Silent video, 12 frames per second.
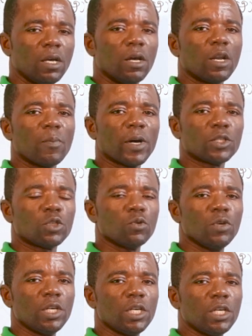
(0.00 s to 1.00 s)
Number
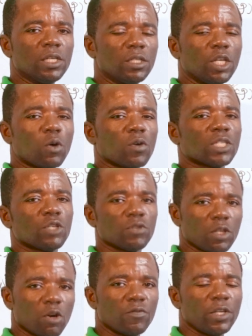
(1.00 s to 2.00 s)
two is the
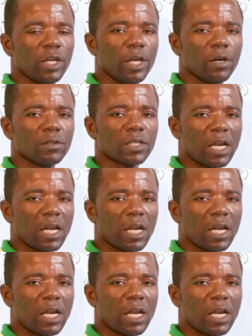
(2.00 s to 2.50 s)
concentration of the ions.